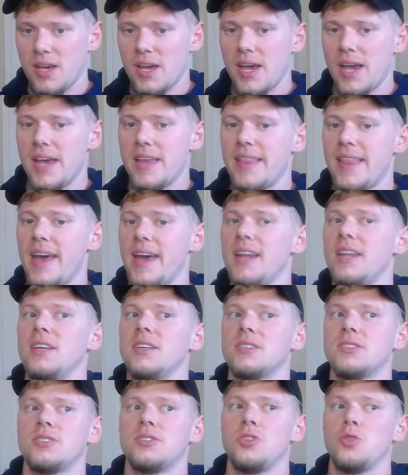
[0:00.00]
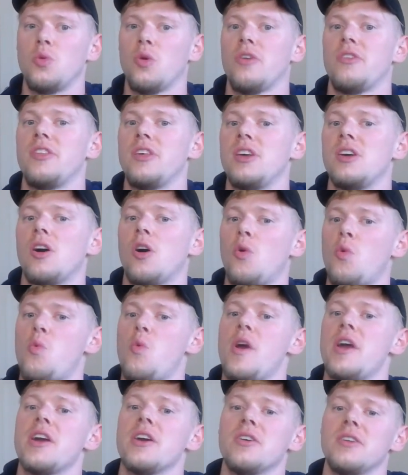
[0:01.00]
And that is, you are the
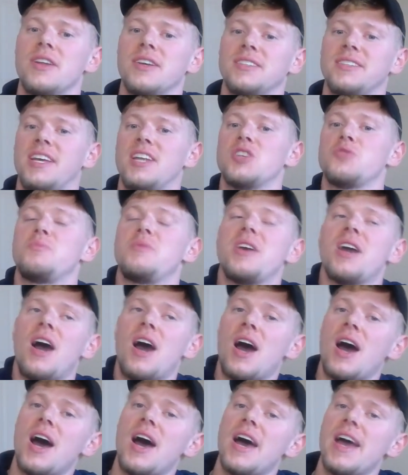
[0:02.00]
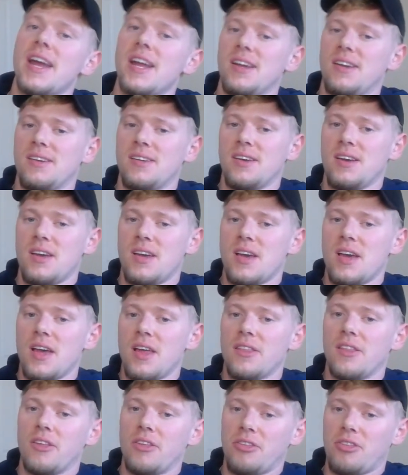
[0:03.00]
awareness that is behind
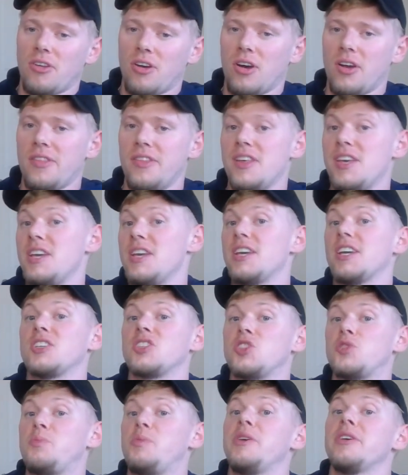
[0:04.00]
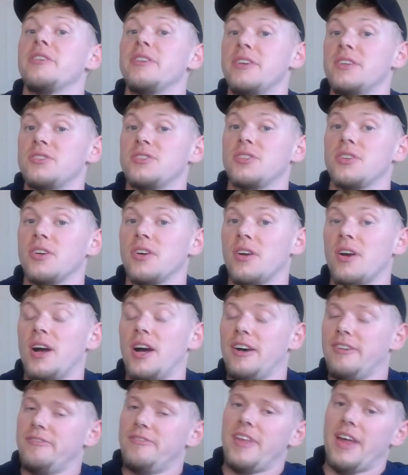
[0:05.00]
the thought, the experiencer
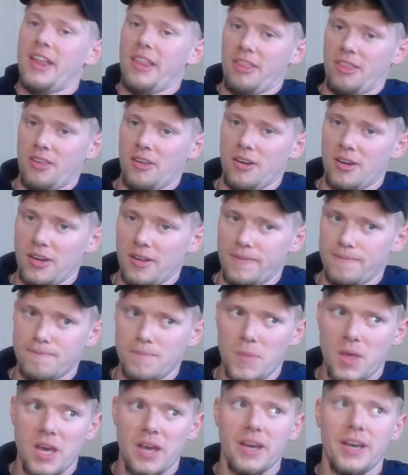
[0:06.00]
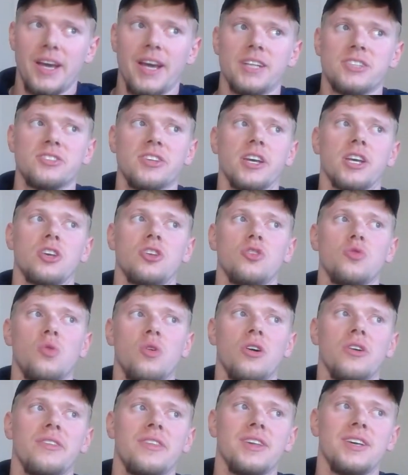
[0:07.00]
of that thought. It's like you
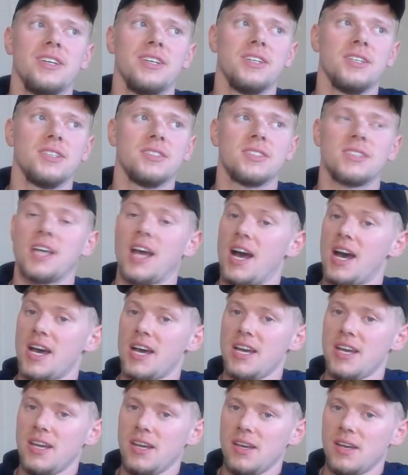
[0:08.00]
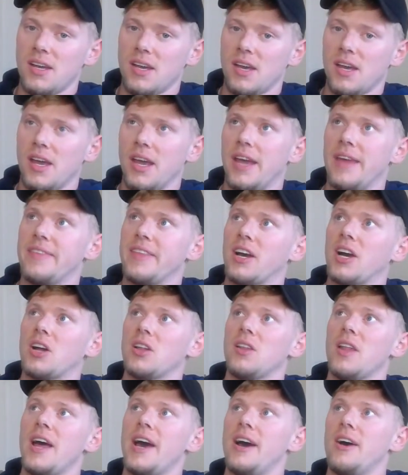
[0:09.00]
are the sky and the
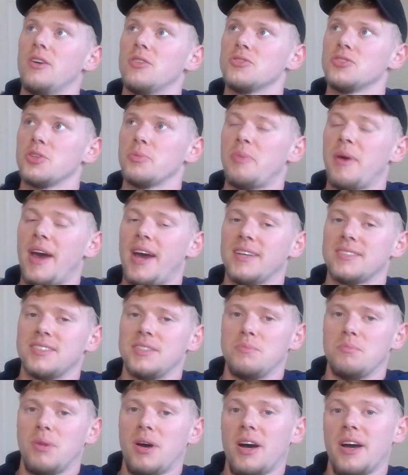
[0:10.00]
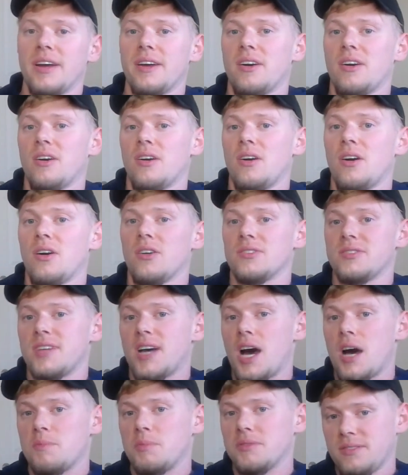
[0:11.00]
clouds are passing by on
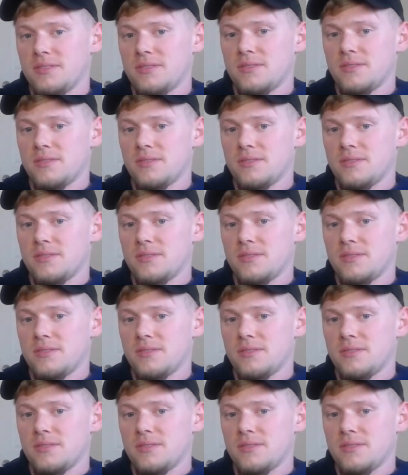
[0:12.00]
top of it.